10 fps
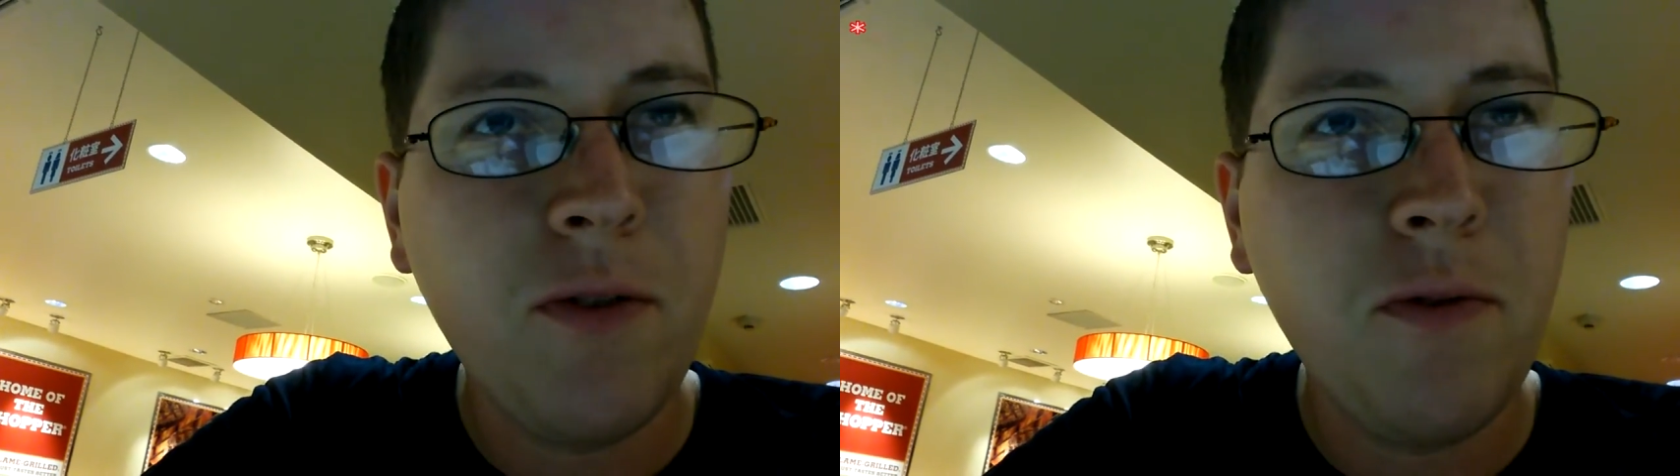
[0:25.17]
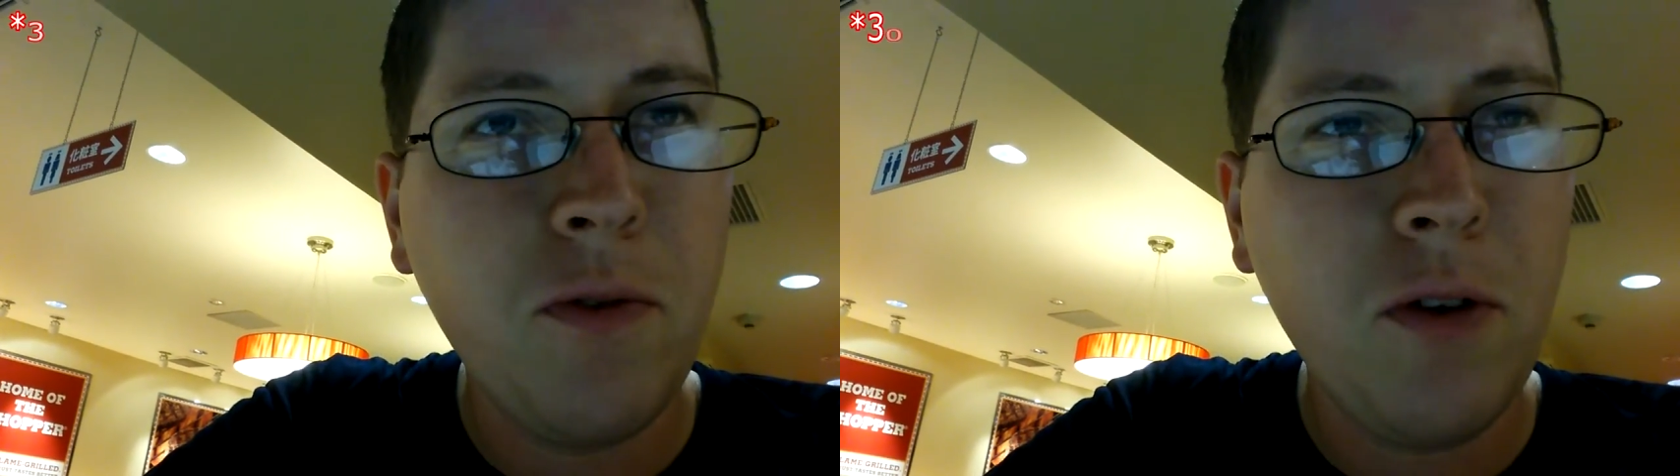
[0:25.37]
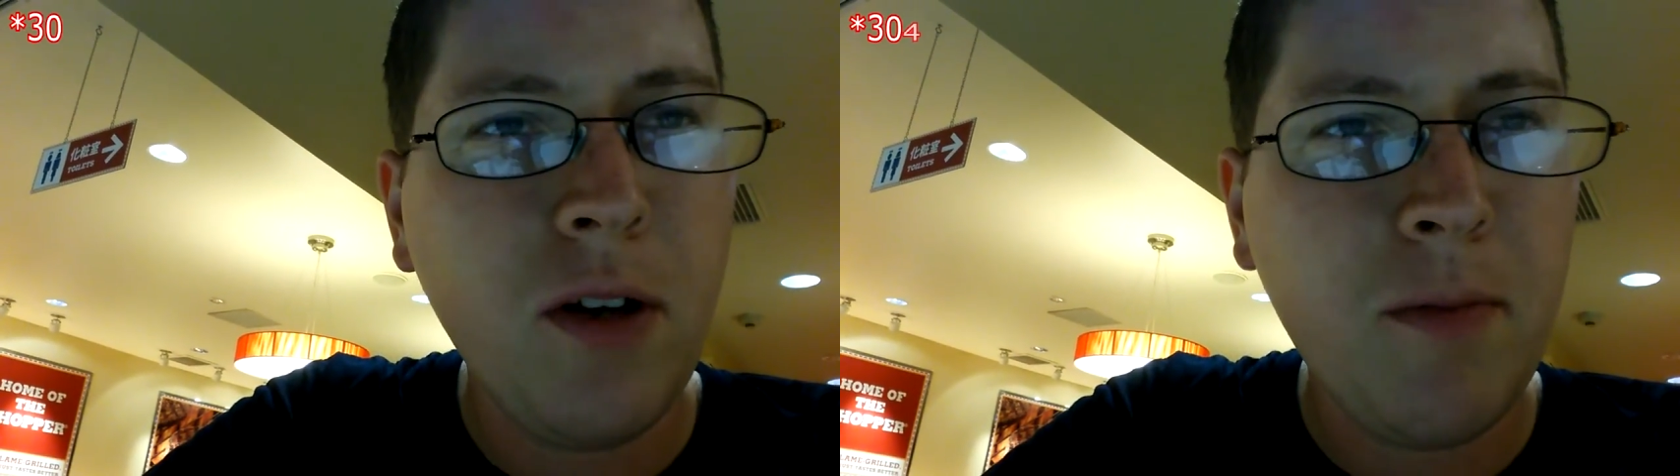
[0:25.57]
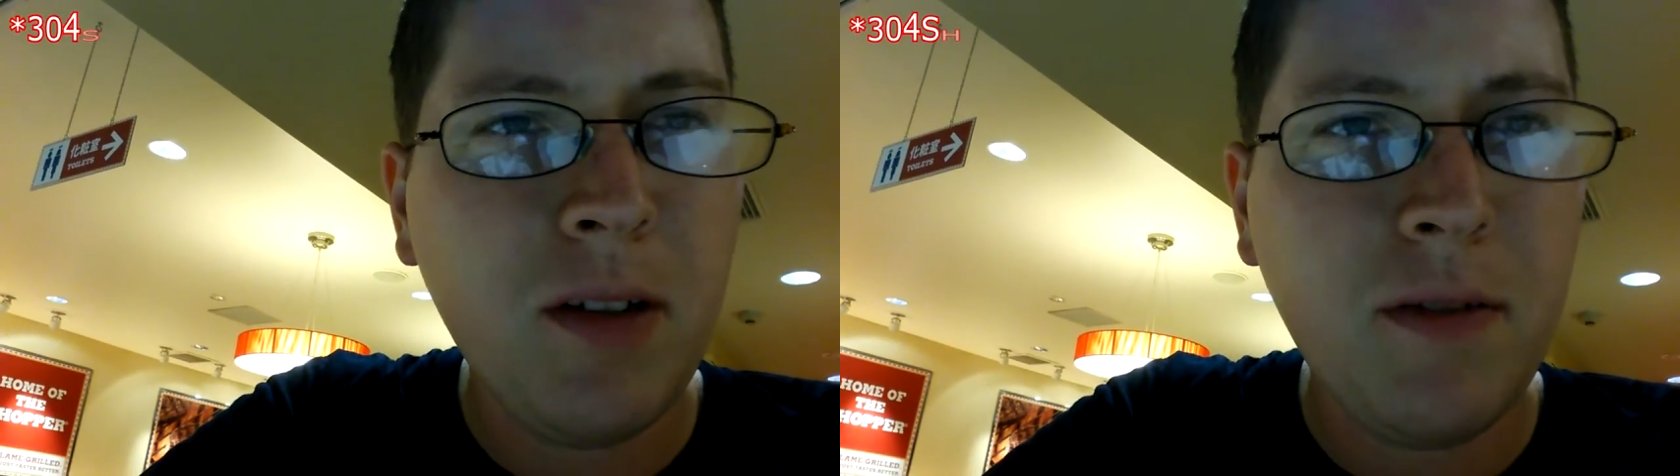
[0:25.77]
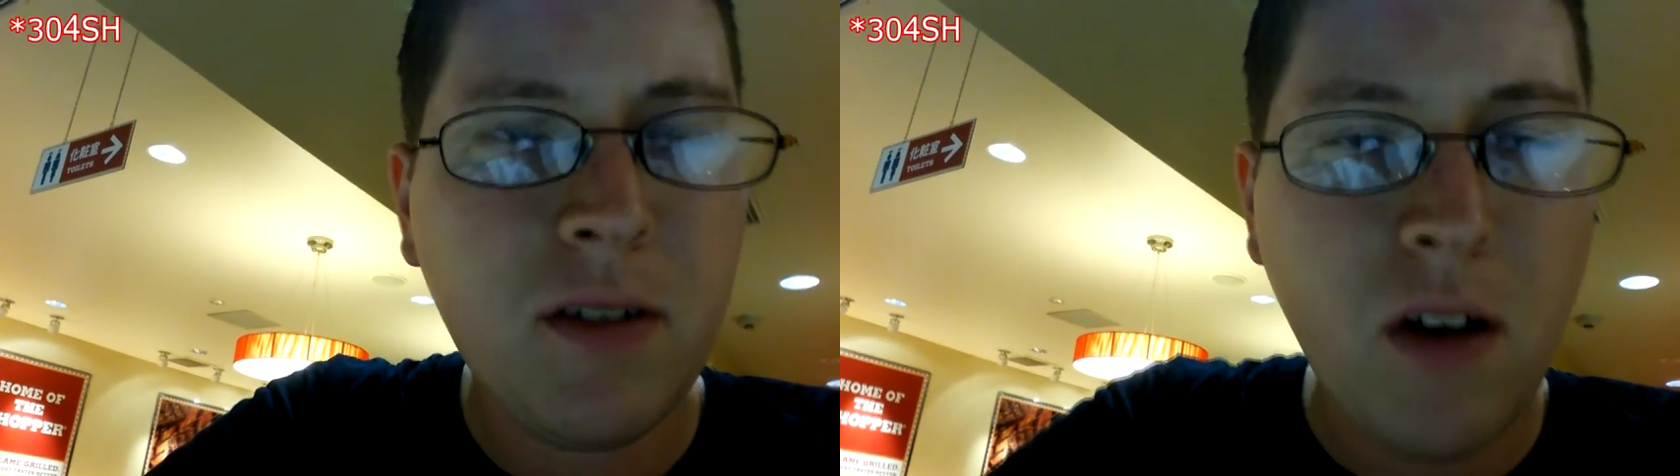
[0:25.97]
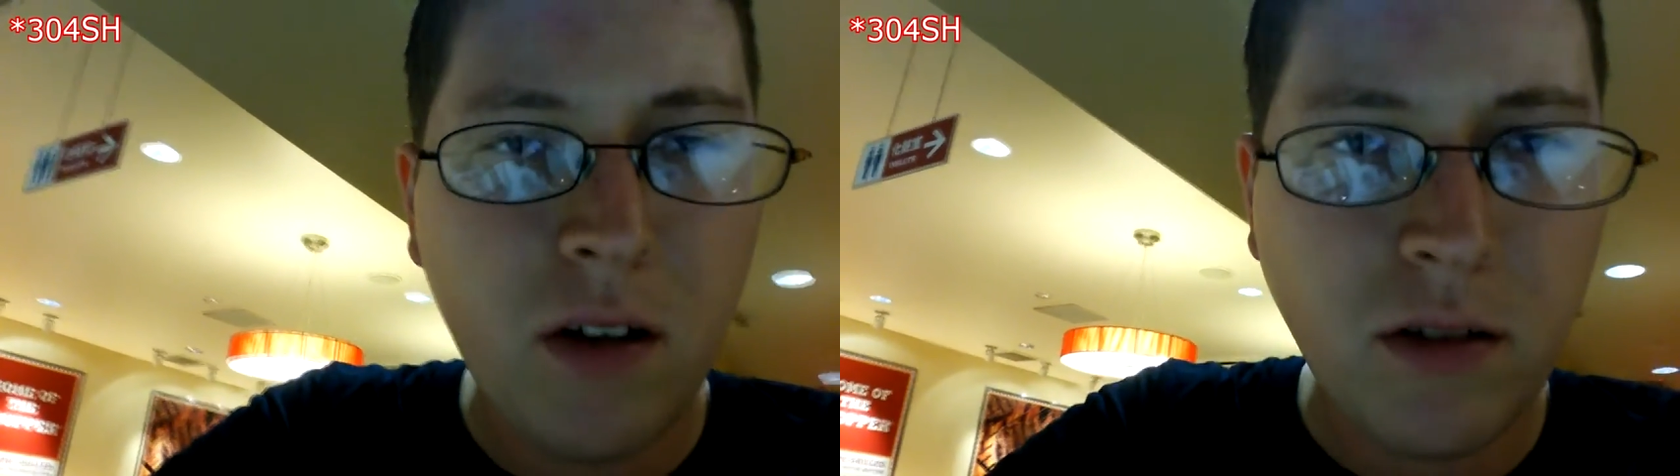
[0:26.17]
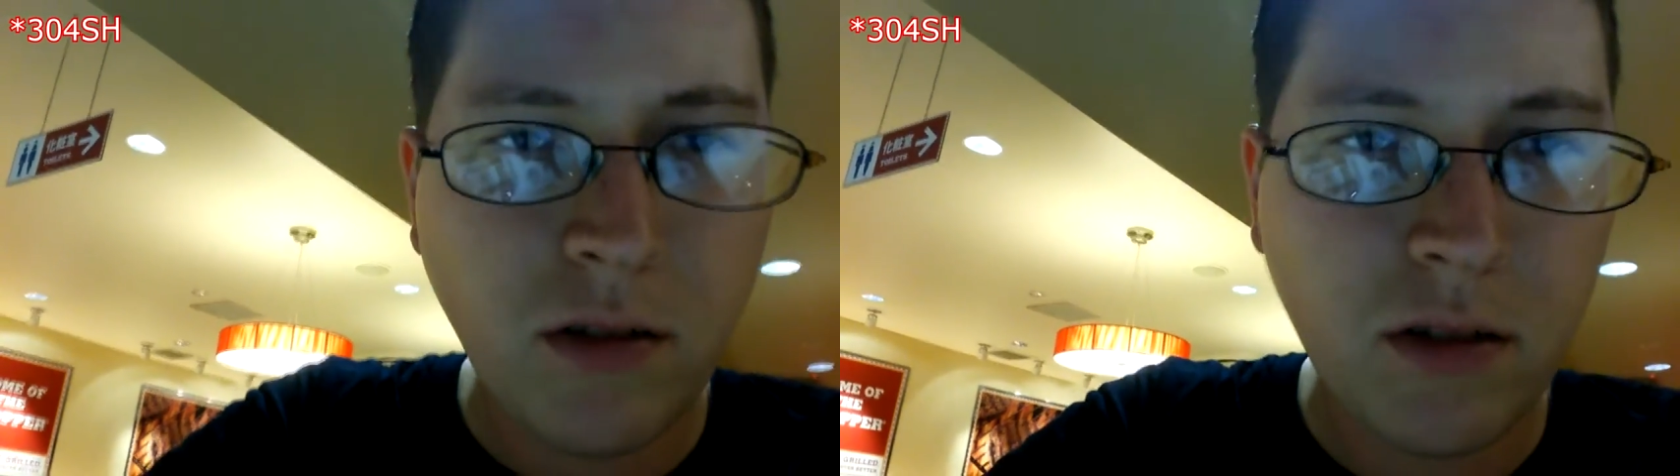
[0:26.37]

I believe it's called.